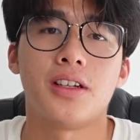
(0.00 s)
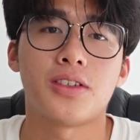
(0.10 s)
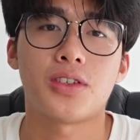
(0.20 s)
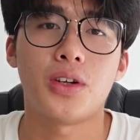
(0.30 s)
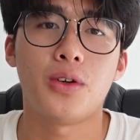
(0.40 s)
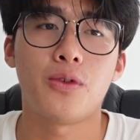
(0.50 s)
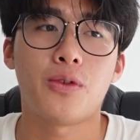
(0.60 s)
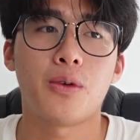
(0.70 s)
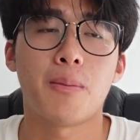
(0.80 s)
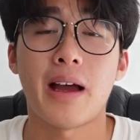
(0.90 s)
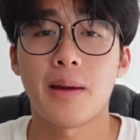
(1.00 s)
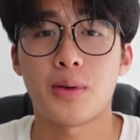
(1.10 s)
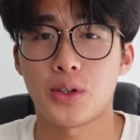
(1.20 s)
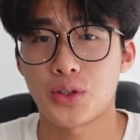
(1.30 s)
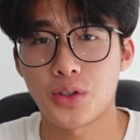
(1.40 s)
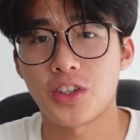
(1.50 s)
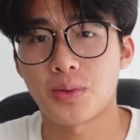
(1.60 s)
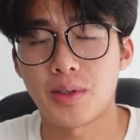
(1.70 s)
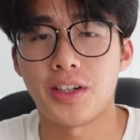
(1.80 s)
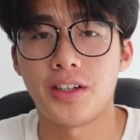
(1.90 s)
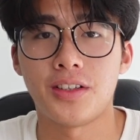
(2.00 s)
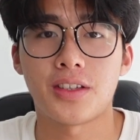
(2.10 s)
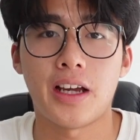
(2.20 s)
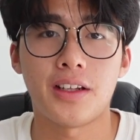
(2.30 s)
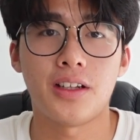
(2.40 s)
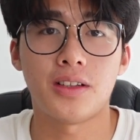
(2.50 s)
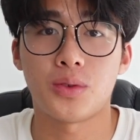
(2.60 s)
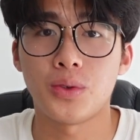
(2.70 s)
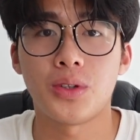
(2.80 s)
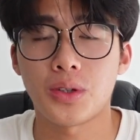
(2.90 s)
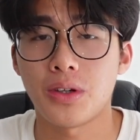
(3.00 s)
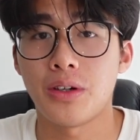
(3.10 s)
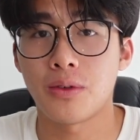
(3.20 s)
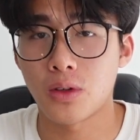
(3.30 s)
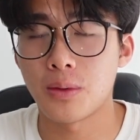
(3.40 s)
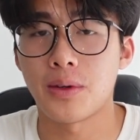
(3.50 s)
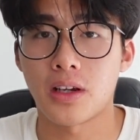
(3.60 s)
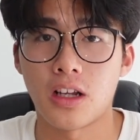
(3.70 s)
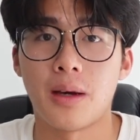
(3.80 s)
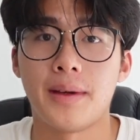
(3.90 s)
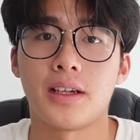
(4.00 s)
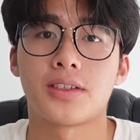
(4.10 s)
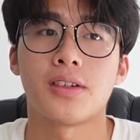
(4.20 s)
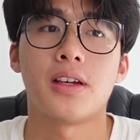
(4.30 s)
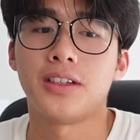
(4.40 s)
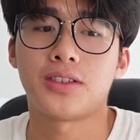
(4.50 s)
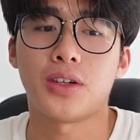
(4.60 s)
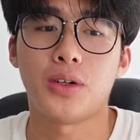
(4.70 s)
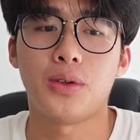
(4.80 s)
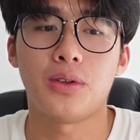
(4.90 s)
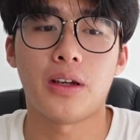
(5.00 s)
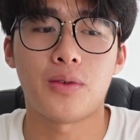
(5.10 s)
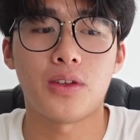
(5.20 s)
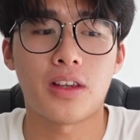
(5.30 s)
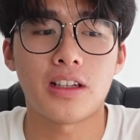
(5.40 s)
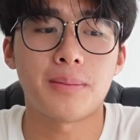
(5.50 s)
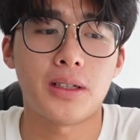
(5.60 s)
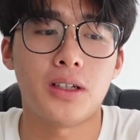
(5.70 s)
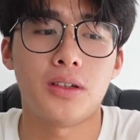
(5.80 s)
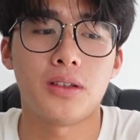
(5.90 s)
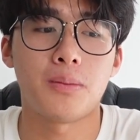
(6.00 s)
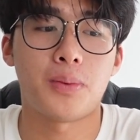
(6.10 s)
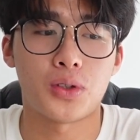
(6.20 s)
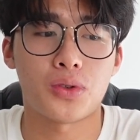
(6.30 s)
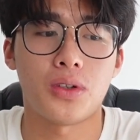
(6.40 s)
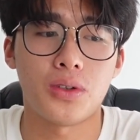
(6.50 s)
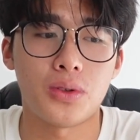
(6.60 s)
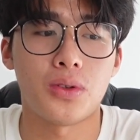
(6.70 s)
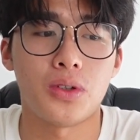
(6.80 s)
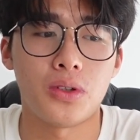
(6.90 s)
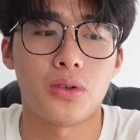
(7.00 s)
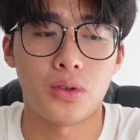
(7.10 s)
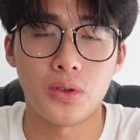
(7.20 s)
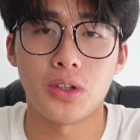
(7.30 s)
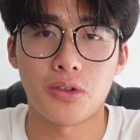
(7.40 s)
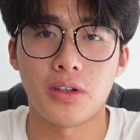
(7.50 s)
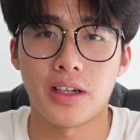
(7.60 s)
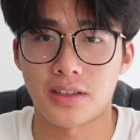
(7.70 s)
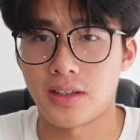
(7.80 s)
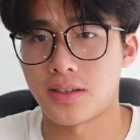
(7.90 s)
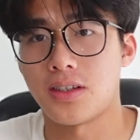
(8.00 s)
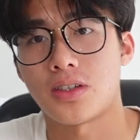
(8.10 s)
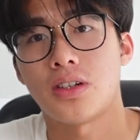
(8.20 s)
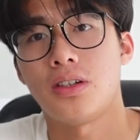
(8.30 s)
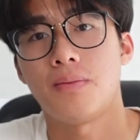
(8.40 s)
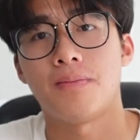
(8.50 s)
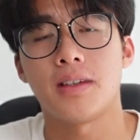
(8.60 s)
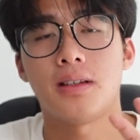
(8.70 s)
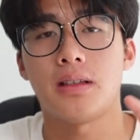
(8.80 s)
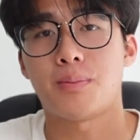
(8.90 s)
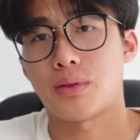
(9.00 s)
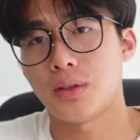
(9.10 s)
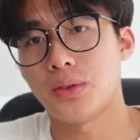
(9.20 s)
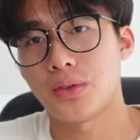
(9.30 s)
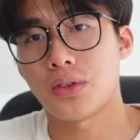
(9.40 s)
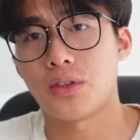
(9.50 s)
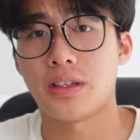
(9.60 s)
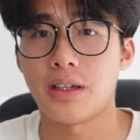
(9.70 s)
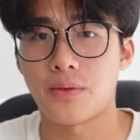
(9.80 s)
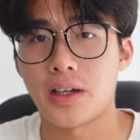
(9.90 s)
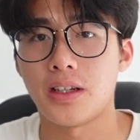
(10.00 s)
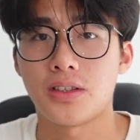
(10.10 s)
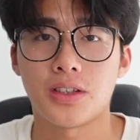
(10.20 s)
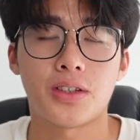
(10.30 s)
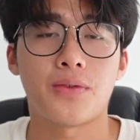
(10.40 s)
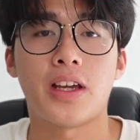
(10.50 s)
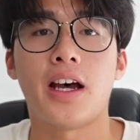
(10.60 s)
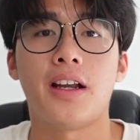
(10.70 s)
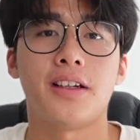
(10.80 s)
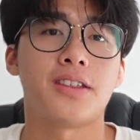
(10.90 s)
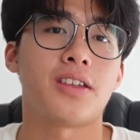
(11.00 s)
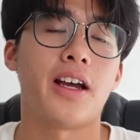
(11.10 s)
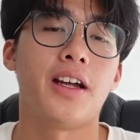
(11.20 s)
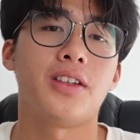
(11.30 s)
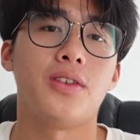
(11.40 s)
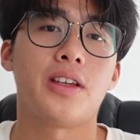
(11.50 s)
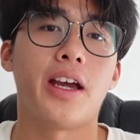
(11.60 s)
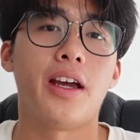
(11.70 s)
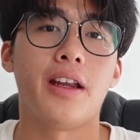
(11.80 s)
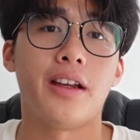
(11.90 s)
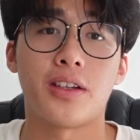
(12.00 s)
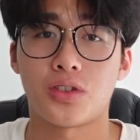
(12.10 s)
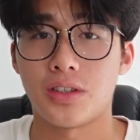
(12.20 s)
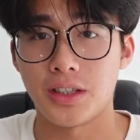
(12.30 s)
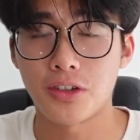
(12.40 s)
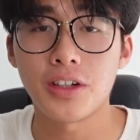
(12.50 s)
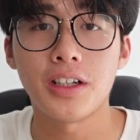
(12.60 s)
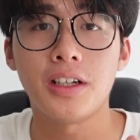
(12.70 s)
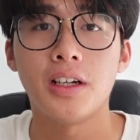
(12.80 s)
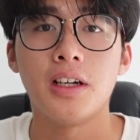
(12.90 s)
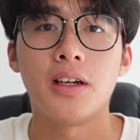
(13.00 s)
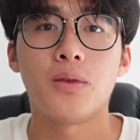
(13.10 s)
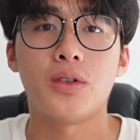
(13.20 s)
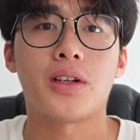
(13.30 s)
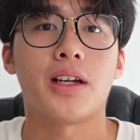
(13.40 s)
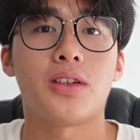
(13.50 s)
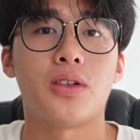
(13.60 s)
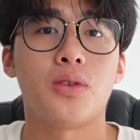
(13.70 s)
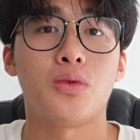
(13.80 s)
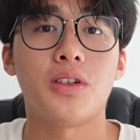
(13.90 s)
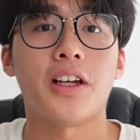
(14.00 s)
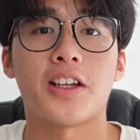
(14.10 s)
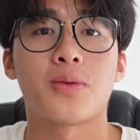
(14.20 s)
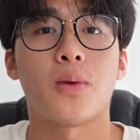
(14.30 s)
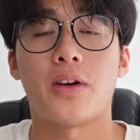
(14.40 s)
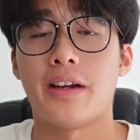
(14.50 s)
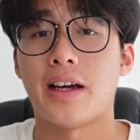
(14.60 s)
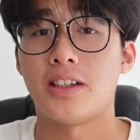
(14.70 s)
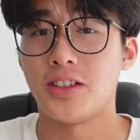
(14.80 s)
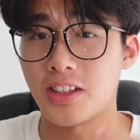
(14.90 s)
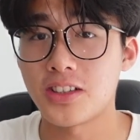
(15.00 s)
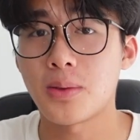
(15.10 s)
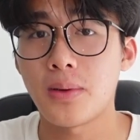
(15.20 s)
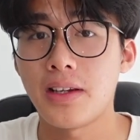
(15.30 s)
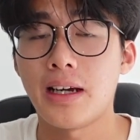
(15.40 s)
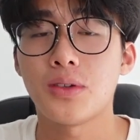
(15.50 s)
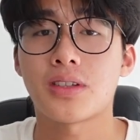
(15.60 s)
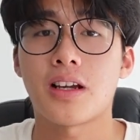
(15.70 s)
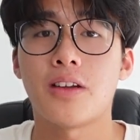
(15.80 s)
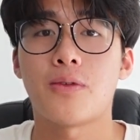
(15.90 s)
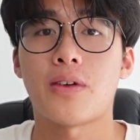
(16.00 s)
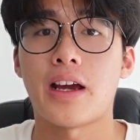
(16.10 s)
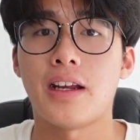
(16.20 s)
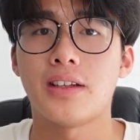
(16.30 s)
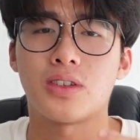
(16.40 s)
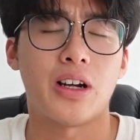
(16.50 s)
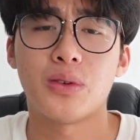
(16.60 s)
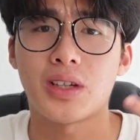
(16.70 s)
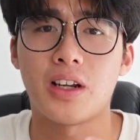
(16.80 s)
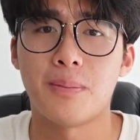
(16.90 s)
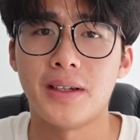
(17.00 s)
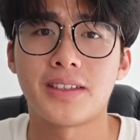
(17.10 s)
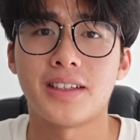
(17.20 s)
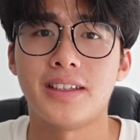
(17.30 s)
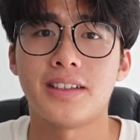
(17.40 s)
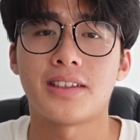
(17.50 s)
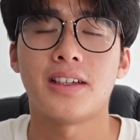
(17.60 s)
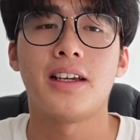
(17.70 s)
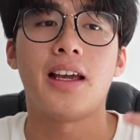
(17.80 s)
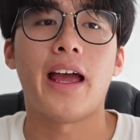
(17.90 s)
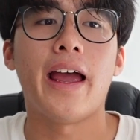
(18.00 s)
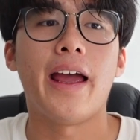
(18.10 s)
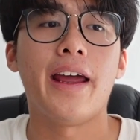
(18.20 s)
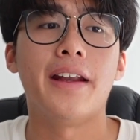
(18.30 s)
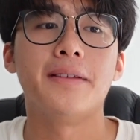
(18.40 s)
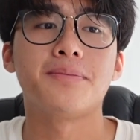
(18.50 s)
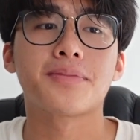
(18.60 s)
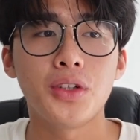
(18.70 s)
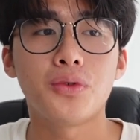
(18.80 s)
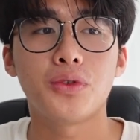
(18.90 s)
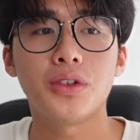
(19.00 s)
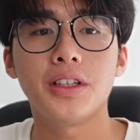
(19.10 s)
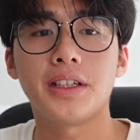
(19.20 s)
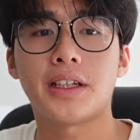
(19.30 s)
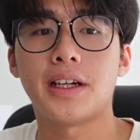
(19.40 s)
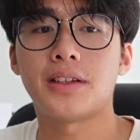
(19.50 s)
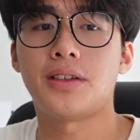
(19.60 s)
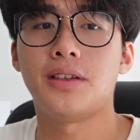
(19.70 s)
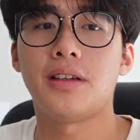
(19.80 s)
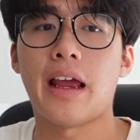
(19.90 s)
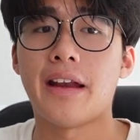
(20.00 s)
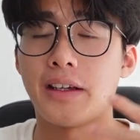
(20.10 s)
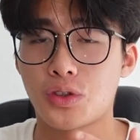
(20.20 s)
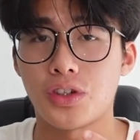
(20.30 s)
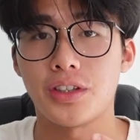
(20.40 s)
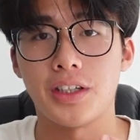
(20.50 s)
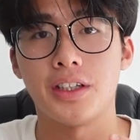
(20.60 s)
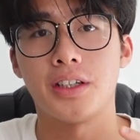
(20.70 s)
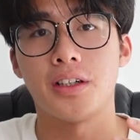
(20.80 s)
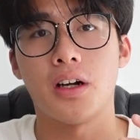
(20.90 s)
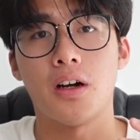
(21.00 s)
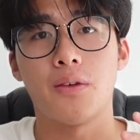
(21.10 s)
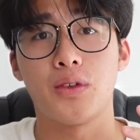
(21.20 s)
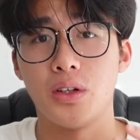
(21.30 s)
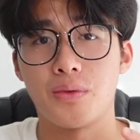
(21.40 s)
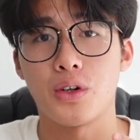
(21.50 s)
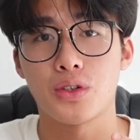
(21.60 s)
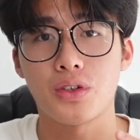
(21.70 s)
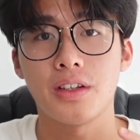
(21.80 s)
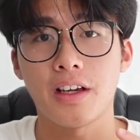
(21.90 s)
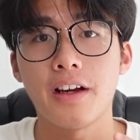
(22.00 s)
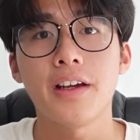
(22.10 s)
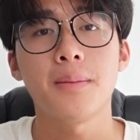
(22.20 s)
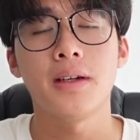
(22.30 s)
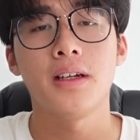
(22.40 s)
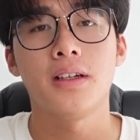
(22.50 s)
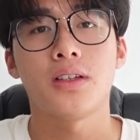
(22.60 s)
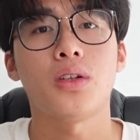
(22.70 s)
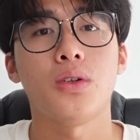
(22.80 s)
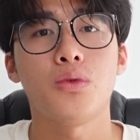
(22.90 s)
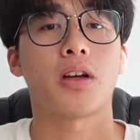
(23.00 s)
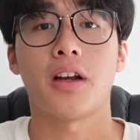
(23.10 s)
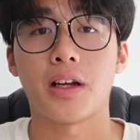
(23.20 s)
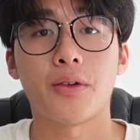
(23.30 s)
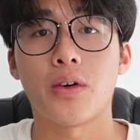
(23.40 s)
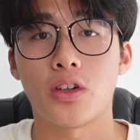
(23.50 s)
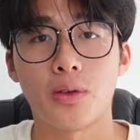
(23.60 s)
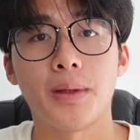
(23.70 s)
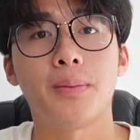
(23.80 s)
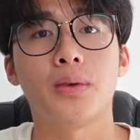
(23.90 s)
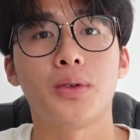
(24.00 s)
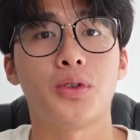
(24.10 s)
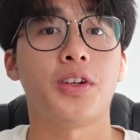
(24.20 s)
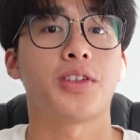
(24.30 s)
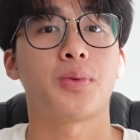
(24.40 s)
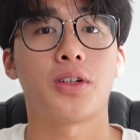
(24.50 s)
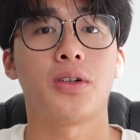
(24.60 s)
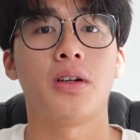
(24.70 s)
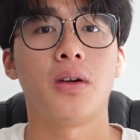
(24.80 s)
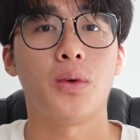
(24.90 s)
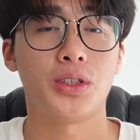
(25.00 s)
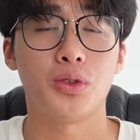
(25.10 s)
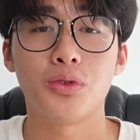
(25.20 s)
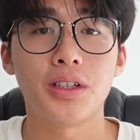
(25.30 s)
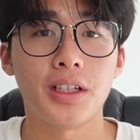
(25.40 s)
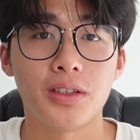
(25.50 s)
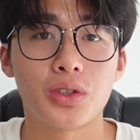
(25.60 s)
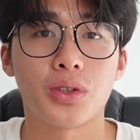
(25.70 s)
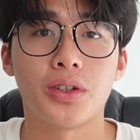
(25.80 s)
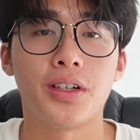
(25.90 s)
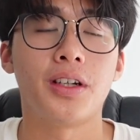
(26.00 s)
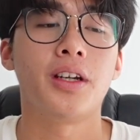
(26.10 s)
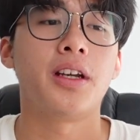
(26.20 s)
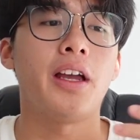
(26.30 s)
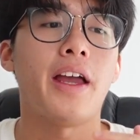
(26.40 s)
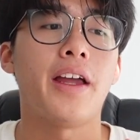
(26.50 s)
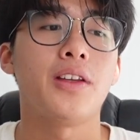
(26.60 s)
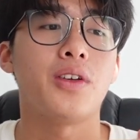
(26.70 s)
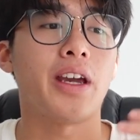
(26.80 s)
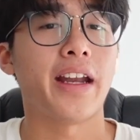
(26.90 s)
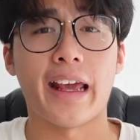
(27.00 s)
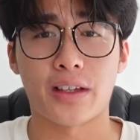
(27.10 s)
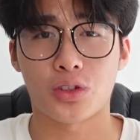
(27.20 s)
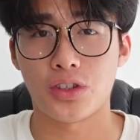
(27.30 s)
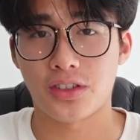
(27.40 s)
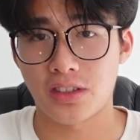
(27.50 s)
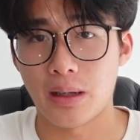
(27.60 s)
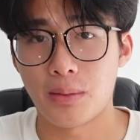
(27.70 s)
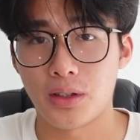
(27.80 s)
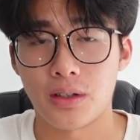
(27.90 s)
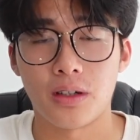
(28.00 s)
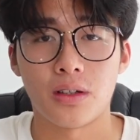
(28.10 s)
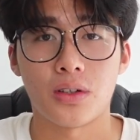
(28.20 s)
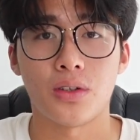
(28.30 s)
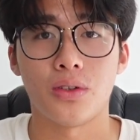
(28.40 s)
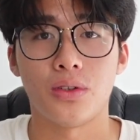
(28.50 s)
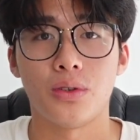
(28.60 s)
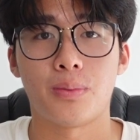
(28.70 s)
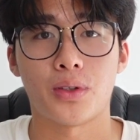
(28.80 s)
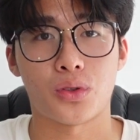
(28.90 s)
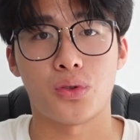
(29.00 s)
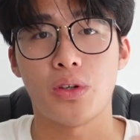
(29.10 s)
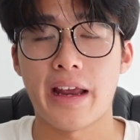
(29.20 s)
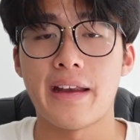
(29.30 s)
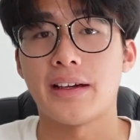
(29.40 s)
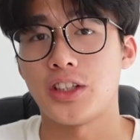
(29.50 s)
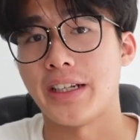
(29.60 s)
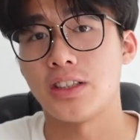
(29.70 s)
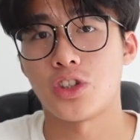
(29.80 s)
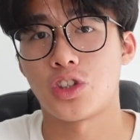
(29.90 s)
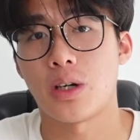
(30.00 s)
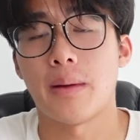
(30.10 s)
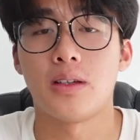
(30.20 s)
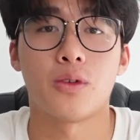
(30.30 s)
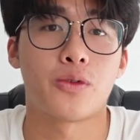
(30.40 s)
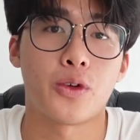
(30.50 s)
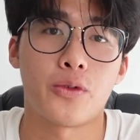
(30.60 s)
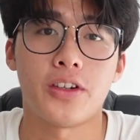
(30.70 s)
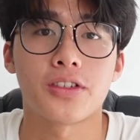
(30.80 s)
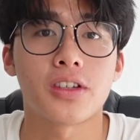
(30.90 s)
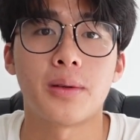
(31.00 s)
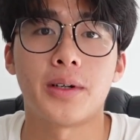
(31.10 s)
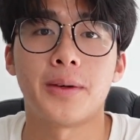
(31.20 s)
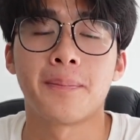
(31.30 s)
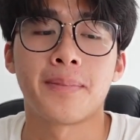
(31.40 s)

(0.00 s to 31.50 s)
So for my personal experience, I did a dual degree of global economics. So if you think about pursuing dual degree as a decision, the pros or the advantages of that is that you get an extra degree, you get to really explore another discipline outside of finance or outside of business, and you really get an extra year of university time to connect with other people, to explore what you really enjoy, and you get an extra summer to pursue another internship in your 4th year summer.